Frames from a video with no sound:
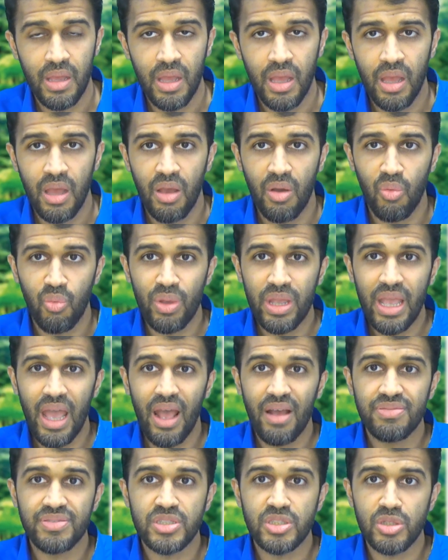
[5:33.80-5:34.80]
We
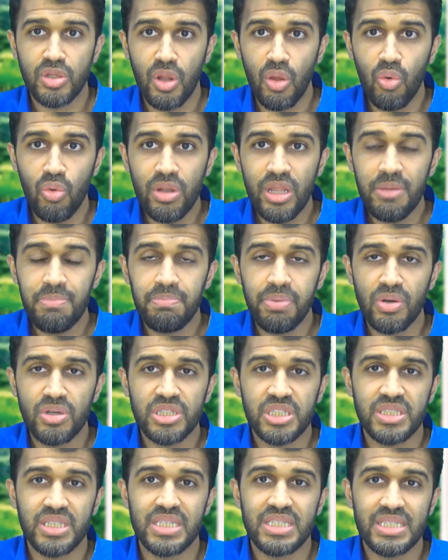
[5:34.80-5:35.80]
have slowly pushed
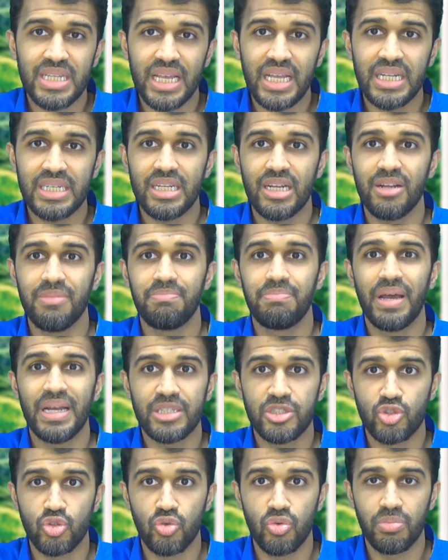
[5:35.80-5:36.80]
the secondary
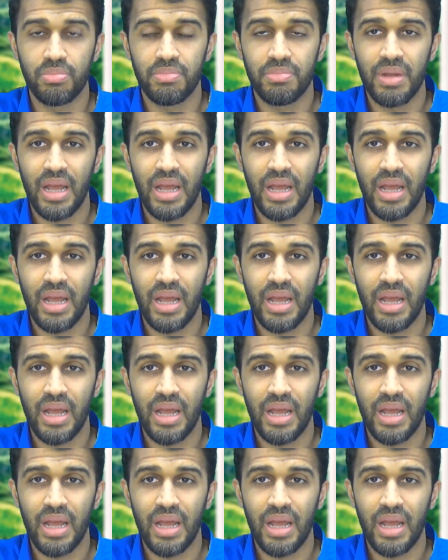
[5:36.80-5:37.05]
bedroom